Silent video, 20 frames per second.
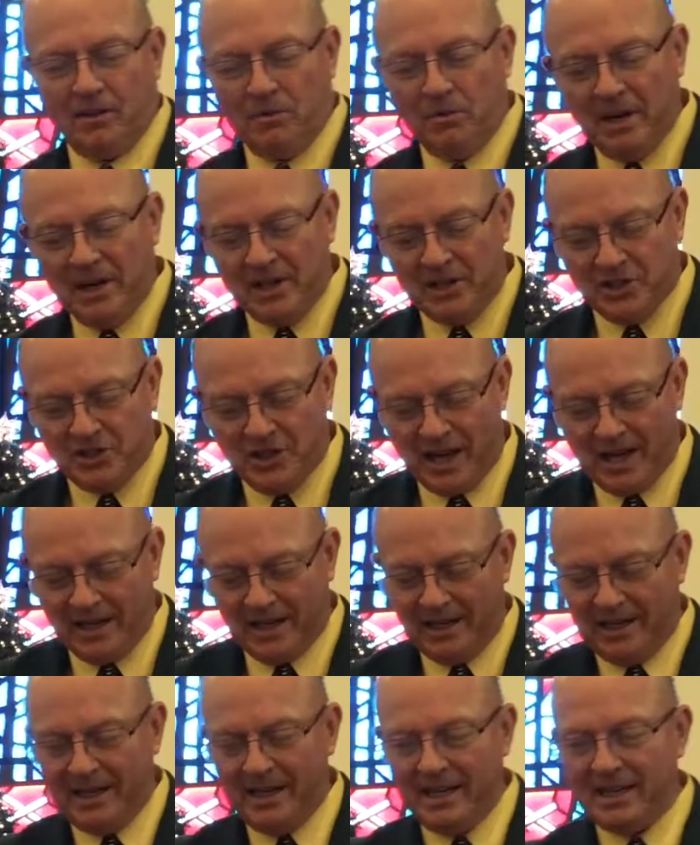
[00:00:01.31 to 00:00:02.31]
read it
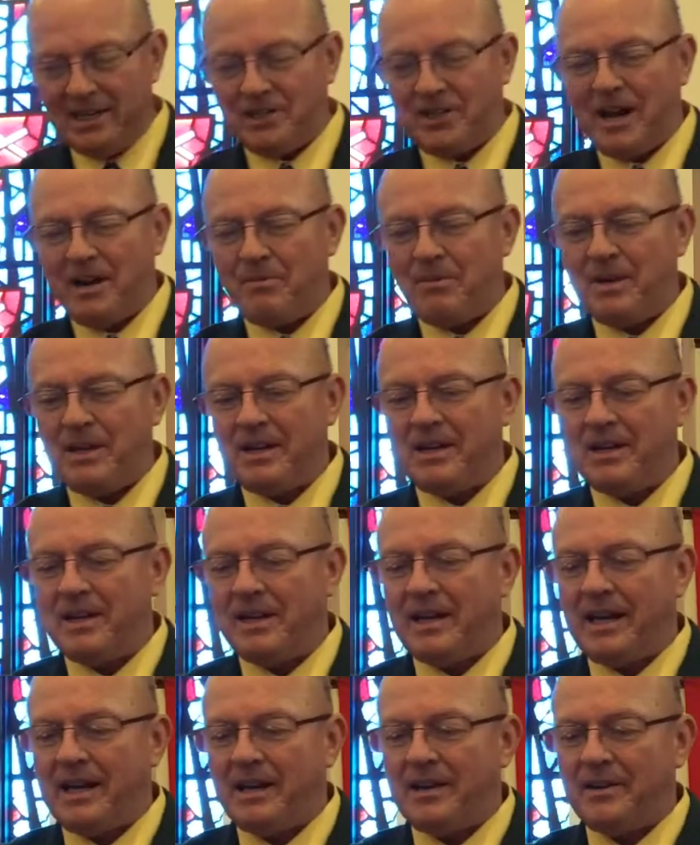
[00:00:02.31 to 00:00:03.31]
silently as I read it
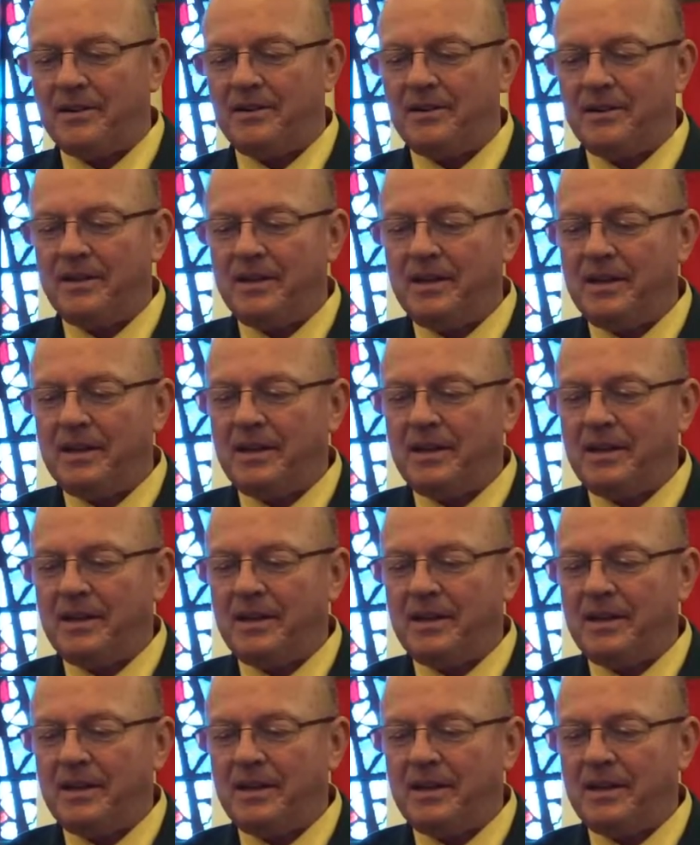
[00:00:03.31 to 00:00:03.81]
aloud.